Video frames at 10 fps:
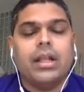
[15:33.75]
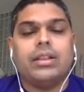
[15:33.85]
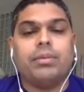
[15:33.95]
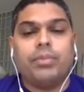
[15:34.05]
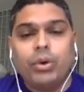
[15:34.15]

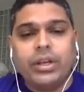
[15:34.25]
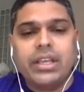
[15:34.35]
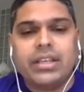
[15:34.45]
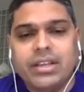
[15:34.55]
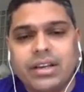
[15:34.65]
The
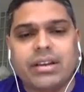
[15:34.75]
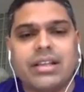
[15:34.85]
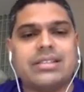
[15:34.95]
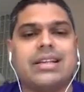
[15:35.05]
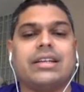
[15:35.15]
beauty here
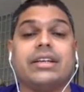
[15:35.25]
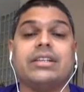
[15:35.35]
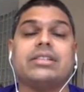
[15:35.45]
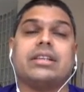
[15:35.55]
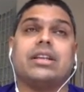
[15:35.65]
is that it
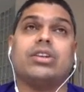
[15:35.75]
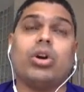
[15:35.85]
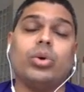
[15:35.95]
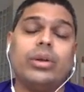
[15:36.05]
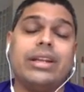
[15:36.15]
is
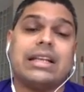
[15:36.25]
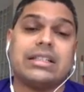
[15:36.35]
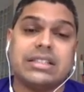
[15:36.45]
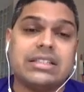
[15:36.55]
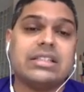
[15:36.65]
not only
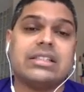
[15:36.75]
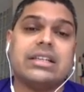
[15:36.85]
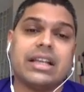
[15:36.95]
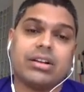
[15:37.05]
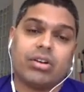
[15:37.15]

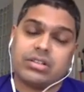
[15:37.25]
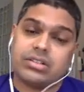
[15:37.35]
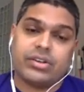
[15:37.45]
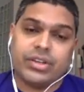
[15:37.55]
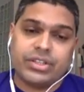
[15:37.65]
consistent
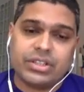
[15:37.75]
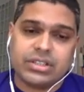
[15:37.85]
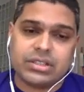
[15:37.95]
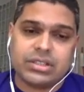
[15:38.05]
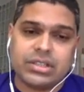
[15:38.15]
across the
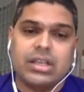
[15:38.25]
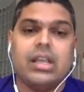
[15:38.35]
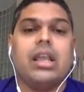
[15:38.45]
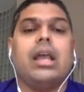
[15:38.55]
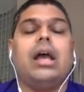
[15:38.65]
regions,
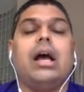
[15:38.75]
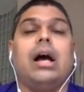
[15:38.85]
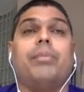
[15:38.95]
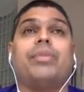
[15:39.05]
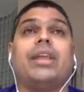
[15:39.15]

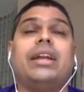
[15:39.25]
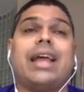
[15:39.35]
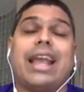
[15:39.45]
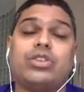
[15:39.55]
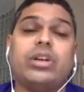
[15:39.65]
uh, it
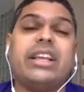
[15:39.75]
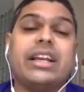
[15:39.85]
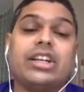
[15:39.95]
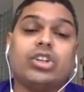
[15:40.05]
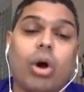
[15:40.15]
actually
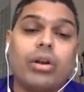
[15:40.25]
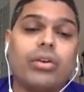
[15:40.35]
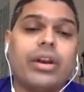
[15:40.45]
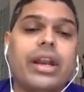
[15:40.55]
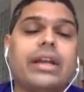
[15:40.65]
can
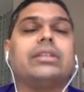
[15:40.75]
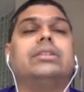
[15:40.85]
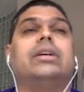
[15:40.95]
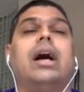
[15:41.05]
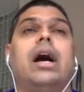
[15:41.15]
tolerate
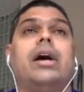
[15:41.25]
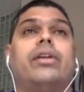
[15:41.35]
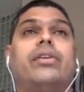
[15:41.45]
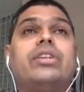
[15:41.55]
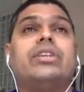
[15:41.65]
uh,
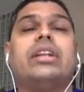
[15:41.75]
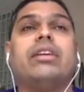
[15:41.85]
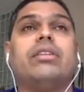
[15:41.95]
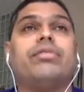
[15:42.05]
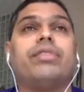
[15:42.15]
region
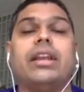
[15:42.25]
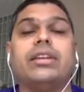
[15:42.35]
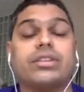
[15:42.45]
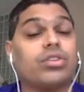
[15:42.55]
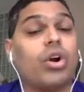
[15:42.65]
level
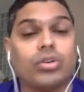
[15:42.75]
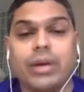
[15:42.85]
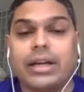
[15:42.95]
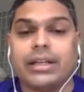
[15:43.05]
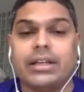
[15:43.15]
failures
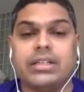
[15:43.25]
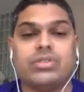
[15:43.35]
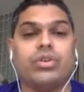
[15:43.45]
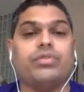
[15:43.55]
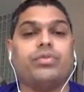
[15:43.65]
automatically.
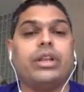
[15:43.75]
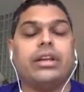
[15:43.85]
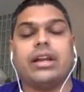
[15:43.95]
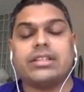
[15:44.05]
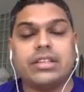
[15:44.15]
So if
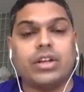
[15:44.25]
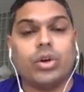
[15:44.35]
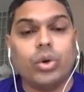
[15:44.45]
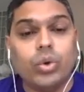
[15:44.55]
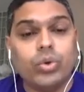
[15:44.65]
we, let's say,
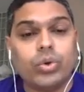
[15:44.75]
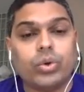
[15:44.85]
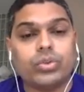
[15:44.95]
lose